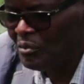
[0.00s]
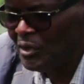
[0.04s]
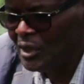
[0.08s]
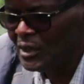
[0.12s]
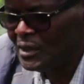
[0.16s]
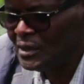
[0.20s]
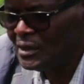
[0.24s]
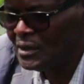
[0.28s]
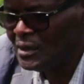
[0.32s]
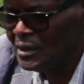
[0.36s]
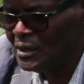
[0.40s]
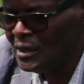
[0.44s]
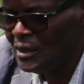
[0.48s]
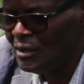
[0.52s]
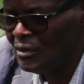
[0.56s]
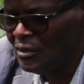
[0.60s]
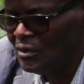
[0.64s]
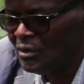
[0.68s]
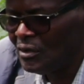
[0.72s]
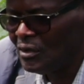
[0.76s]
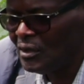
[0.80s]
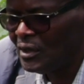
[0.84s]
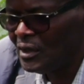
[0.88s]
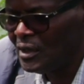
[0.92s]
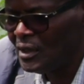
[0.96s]
But
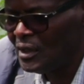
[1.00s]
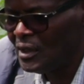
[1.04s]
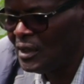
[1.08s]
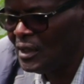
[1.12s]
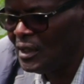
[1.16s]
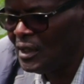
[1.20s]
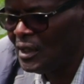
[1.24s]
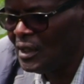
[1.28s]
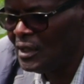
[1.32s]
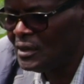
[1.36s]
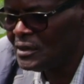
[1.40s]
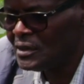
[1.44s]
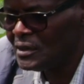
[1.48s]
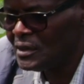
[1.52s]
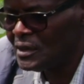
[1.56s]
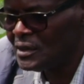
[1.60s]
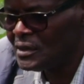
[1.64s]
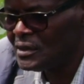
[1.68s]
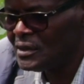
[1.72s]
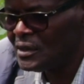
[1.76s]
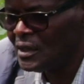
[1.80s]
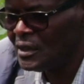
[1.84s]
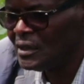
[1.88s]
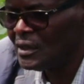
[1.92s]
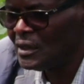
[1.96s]

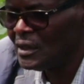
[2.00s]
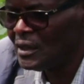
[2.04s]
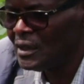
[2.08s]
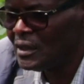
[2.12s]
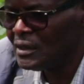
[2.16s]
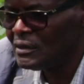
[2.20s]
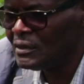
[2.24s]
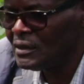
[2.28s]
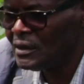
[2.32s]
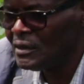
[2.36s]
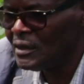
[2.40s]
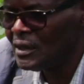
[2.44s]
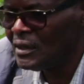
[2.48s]
it's nonetheless